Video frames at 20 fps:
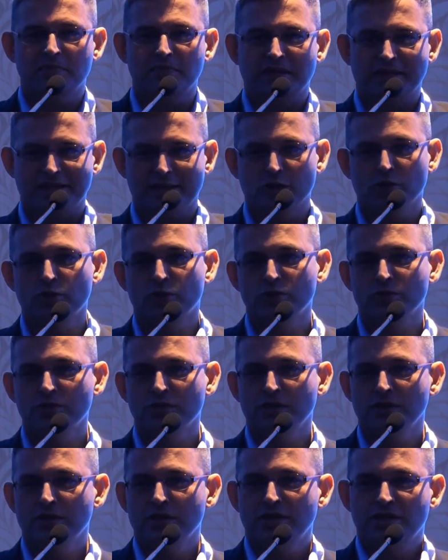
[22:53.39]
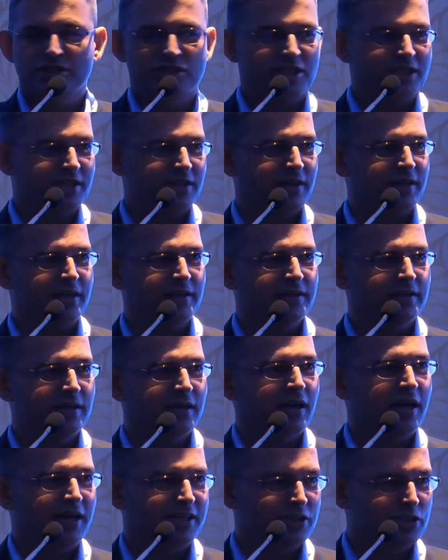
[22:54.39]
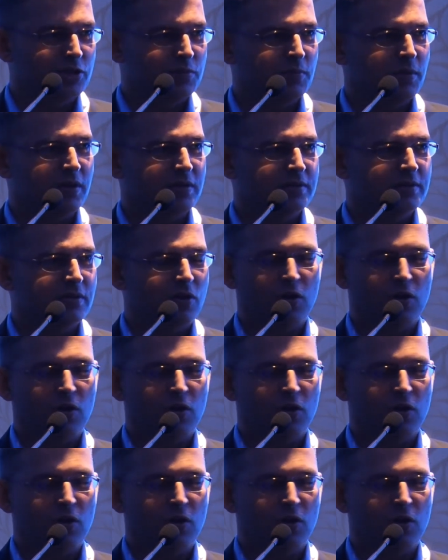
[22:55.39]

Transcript: Bengaluru, Chennai, Hyderabad.